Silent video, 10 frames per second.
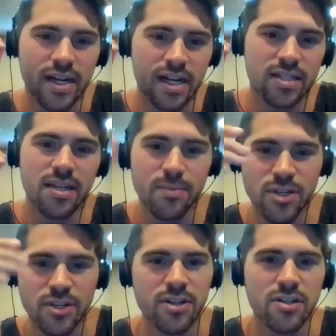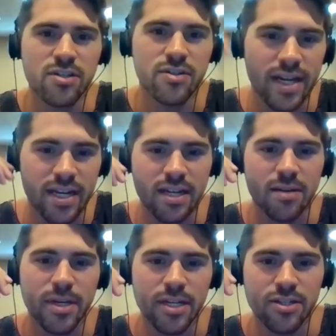content, but you can also add
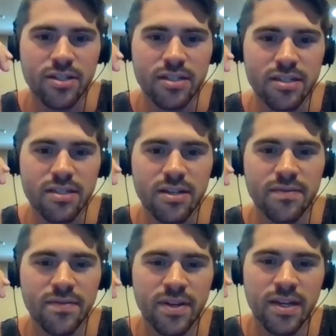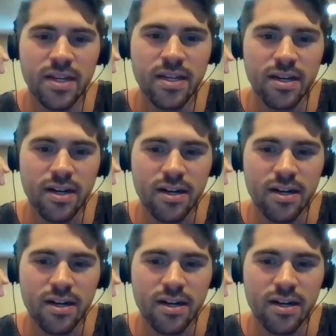animations and stuff. Yeah.